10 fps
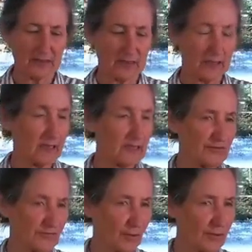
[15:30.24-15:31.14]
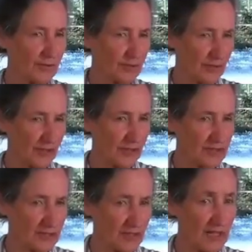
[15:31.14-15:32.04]
So there's 4
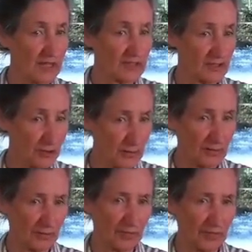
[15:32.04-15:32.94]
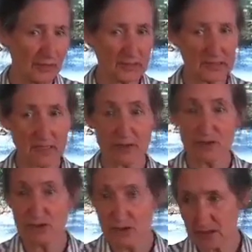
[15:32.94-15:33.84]
ingredients. The last 2 ingredients are the
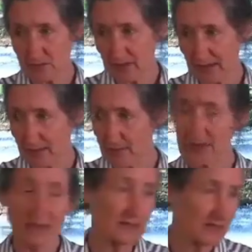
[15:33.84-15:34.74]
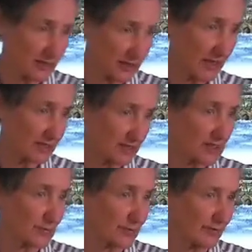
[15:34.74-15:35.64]
juice of a lemon and the
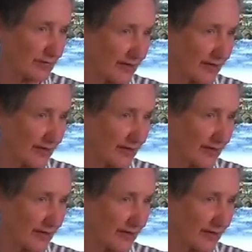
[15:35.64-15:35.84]
teaspoon of